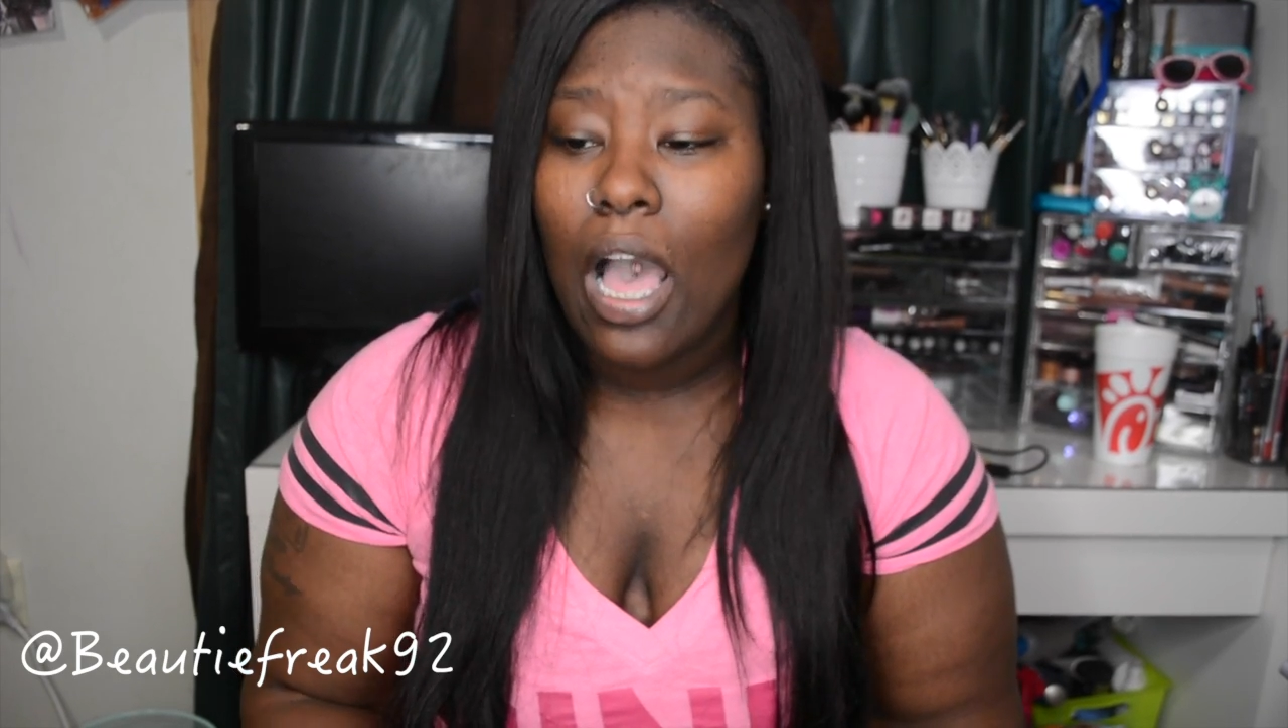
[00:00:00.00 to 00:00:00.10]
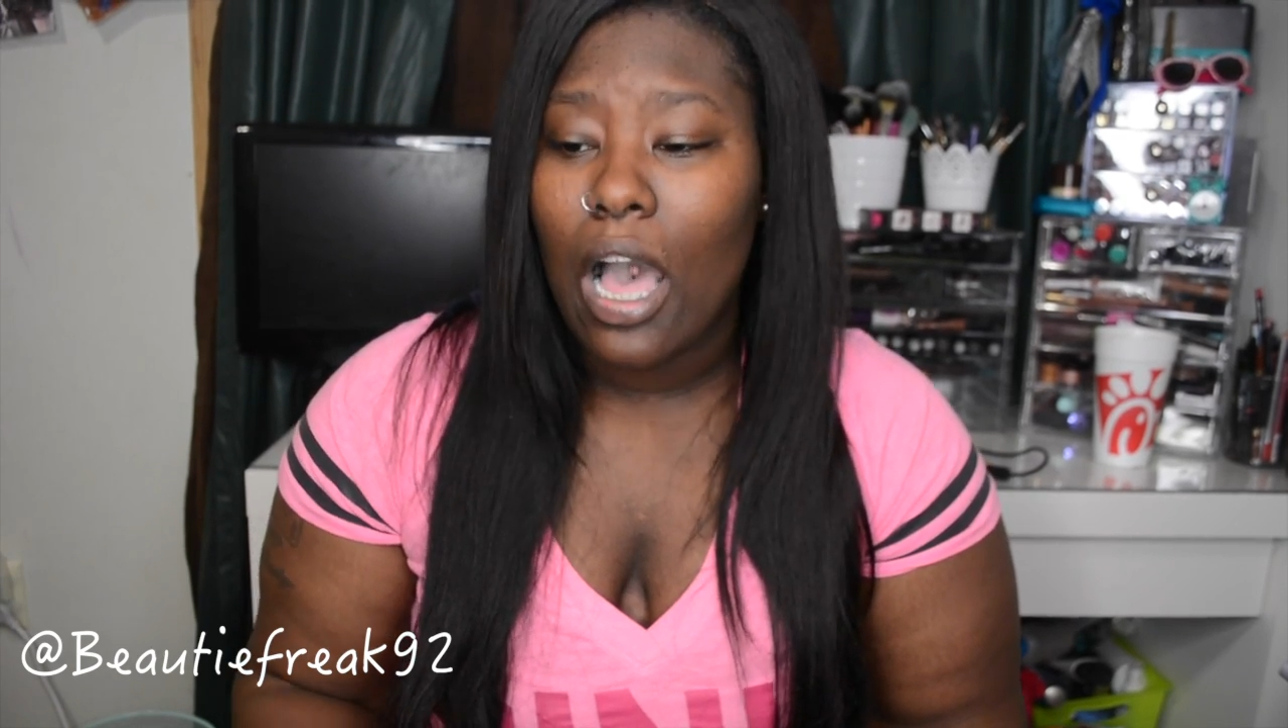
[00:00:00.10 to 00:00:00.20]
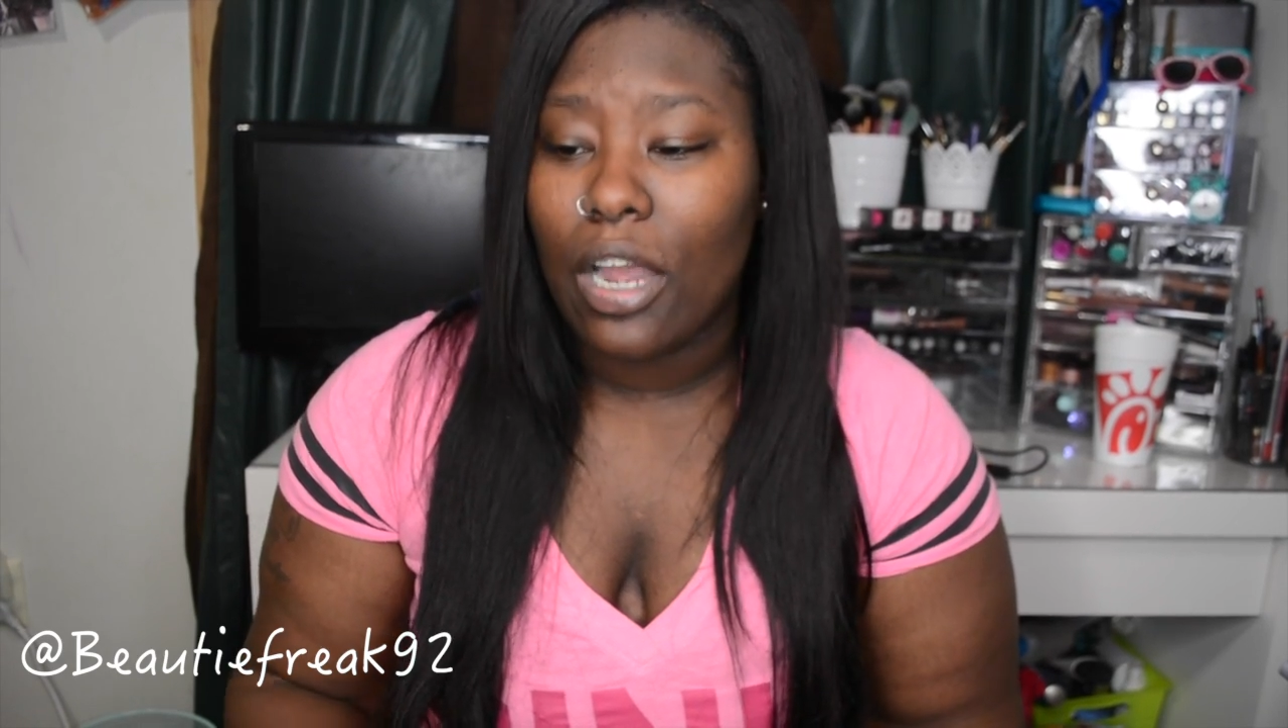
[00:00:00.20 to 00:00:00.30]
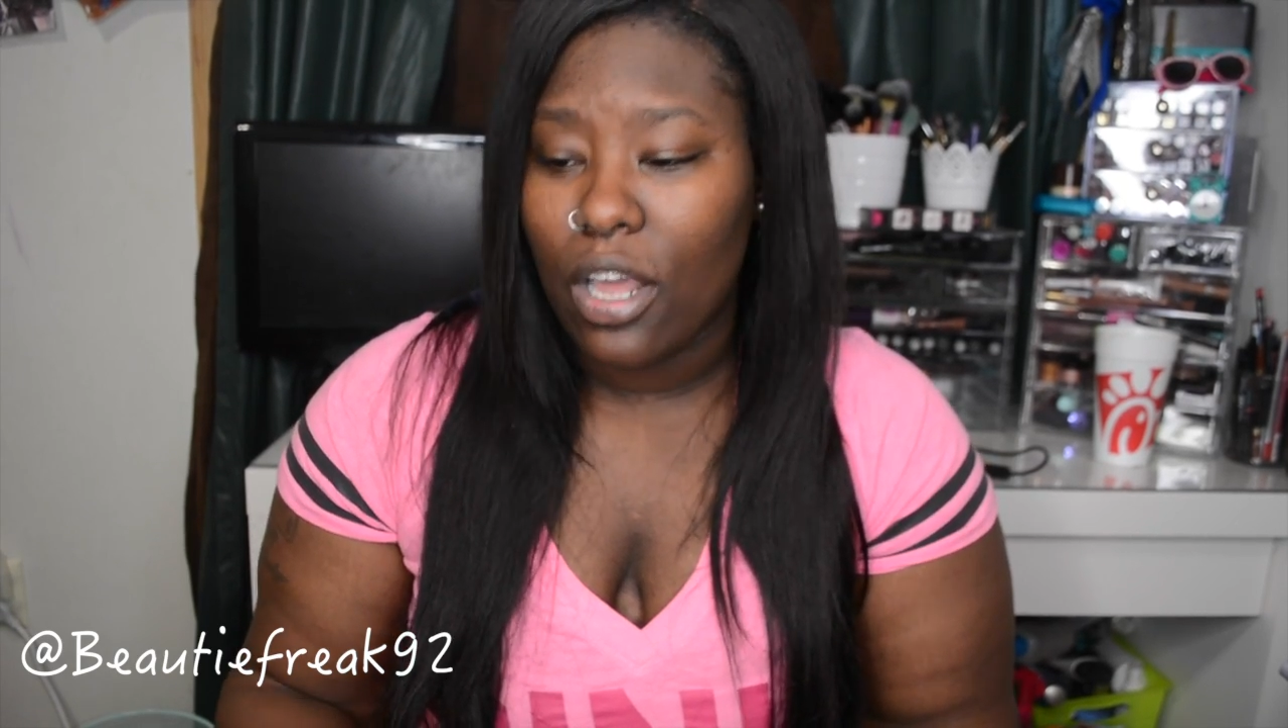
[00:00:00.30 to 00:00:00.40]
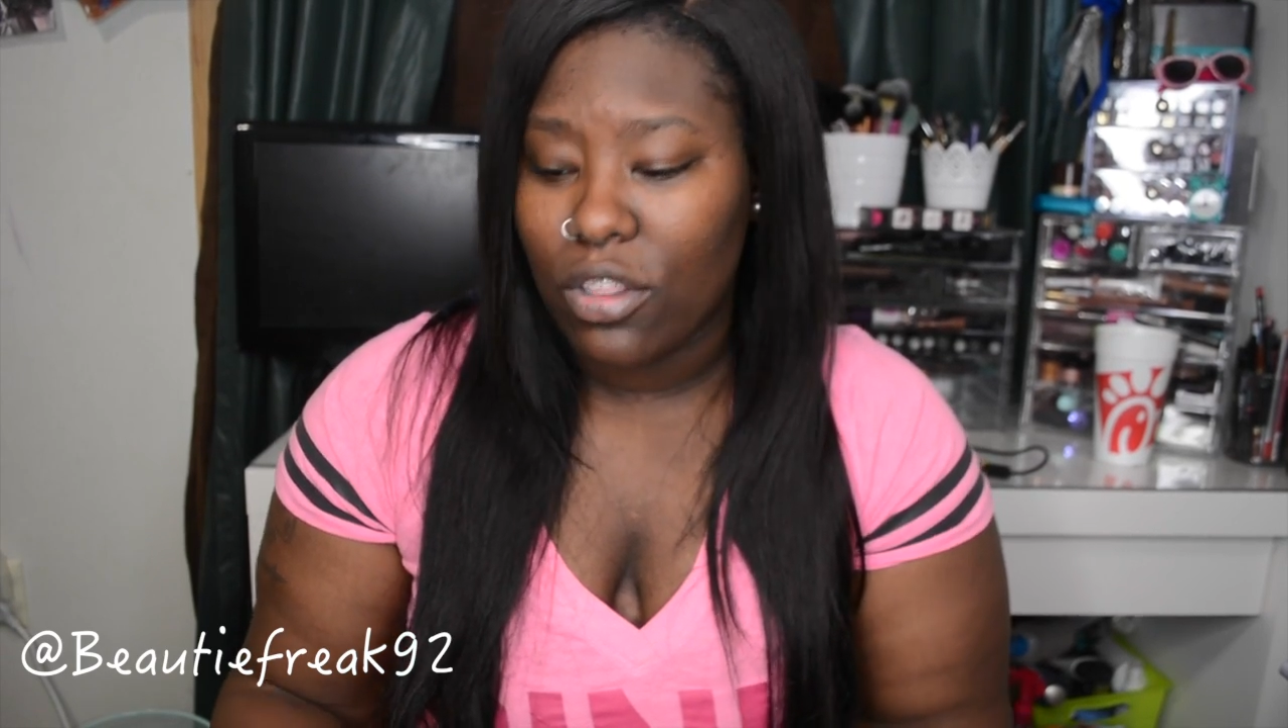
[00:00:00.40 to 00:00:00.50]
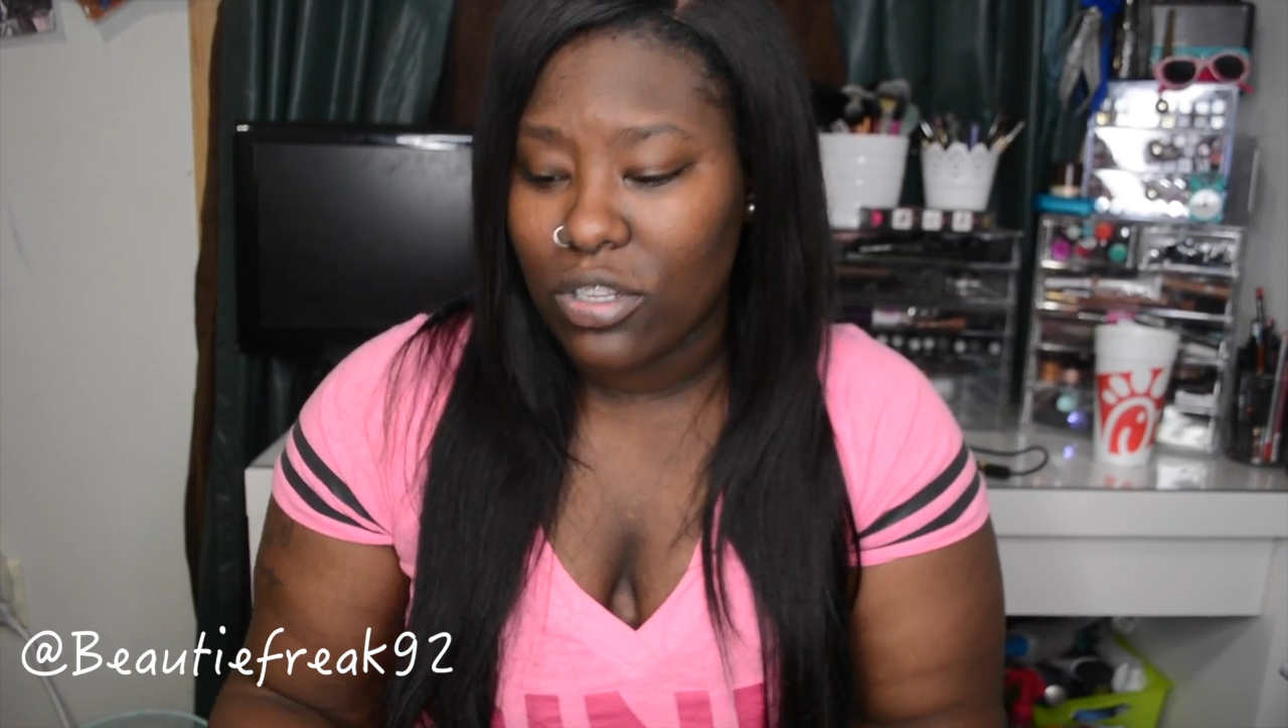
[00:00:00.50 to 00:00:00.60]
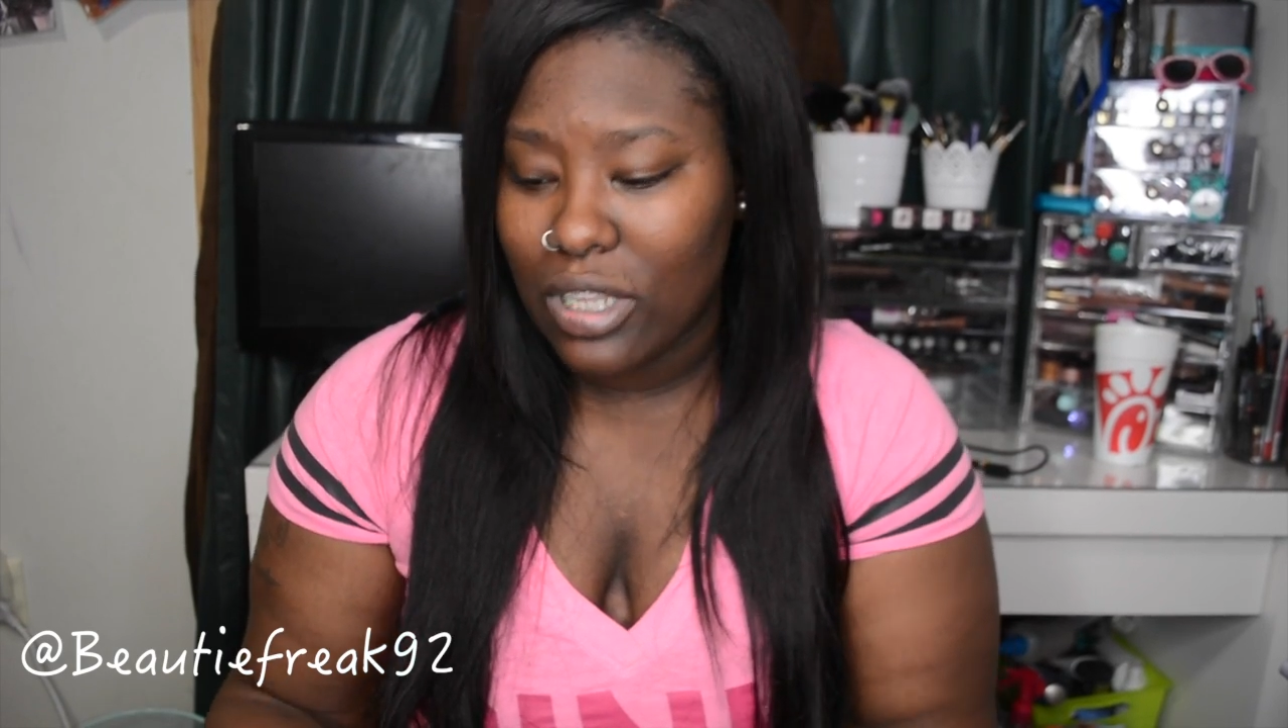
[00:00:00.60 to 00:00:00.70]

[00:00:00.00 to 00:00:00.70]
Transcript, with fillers: another